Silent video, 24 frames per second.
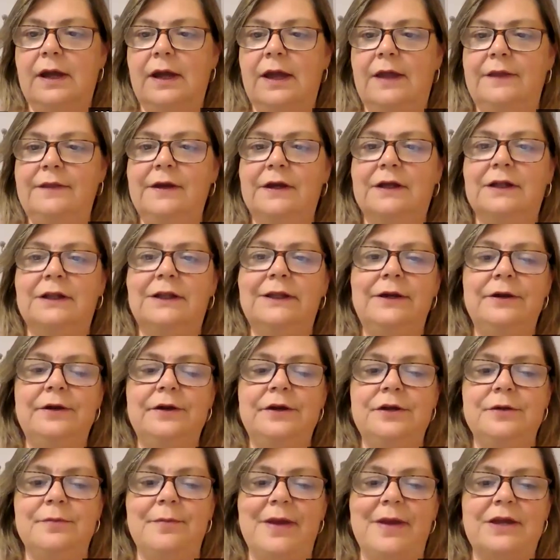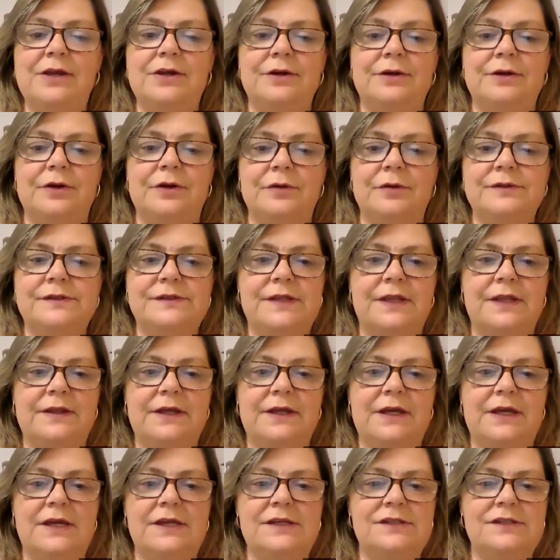And the clearer you make your notes, then
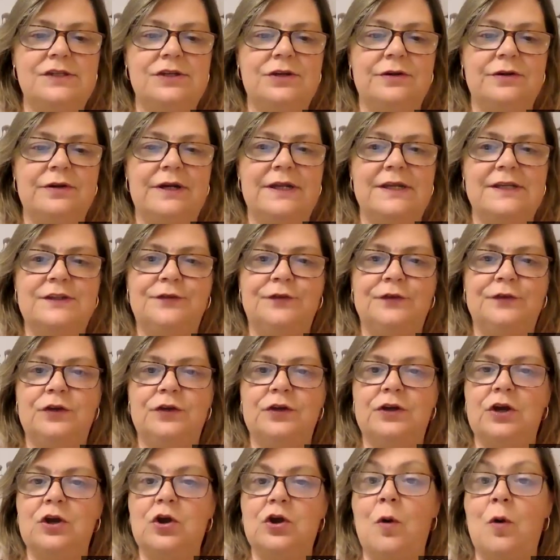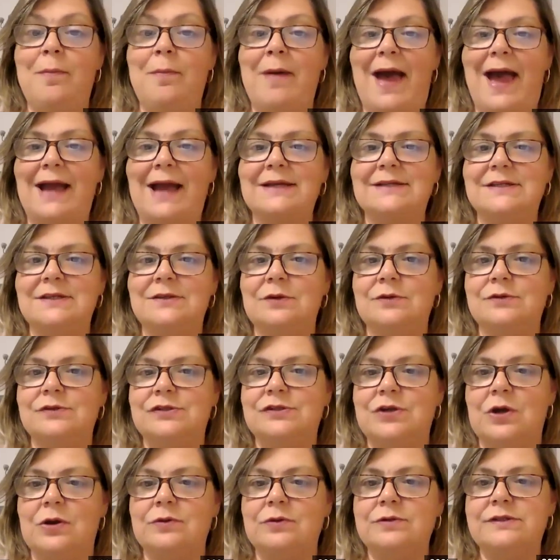the easier it is for you to go back to
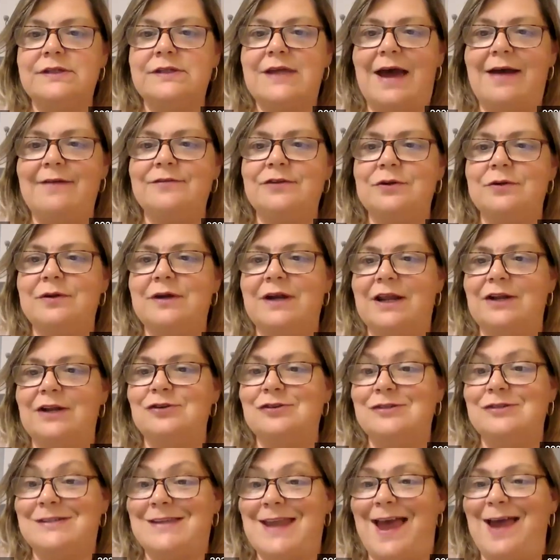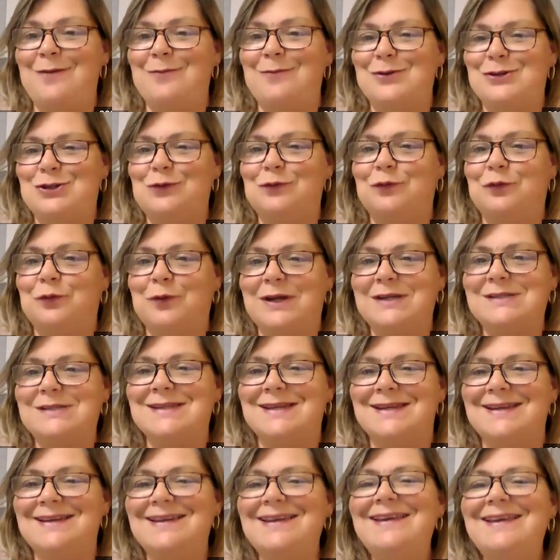those notes after and understand what you've
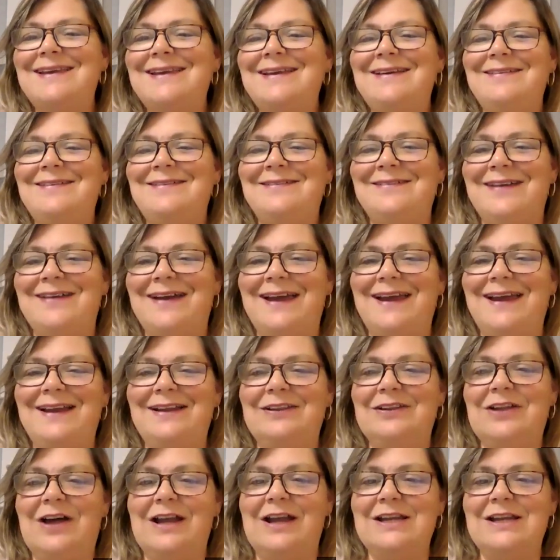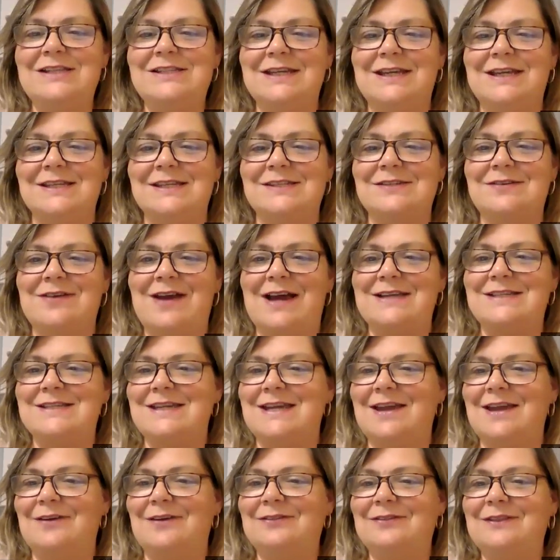written, right? A lot of chicken
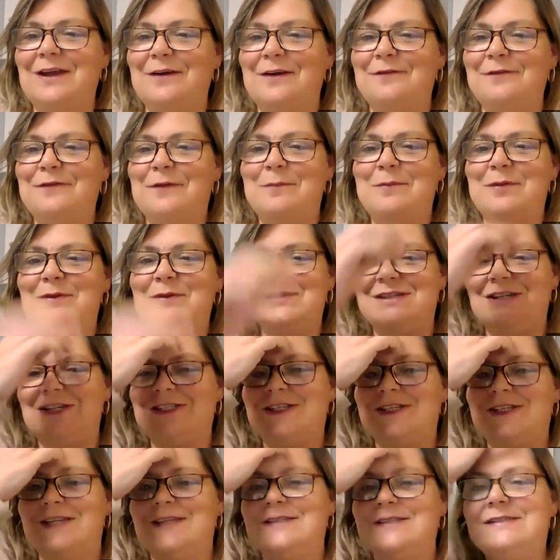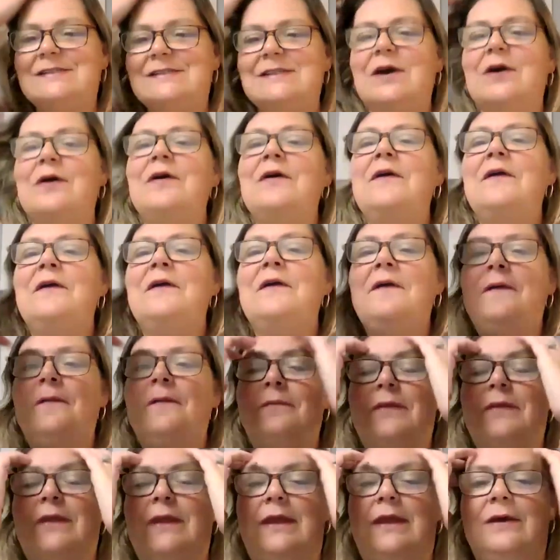scratching out there from musicians. So,
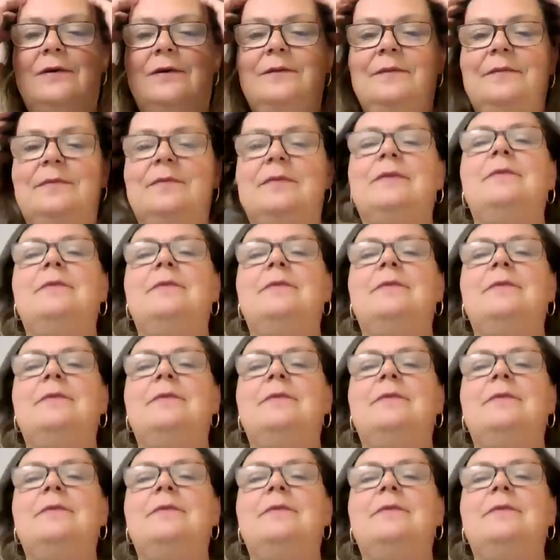the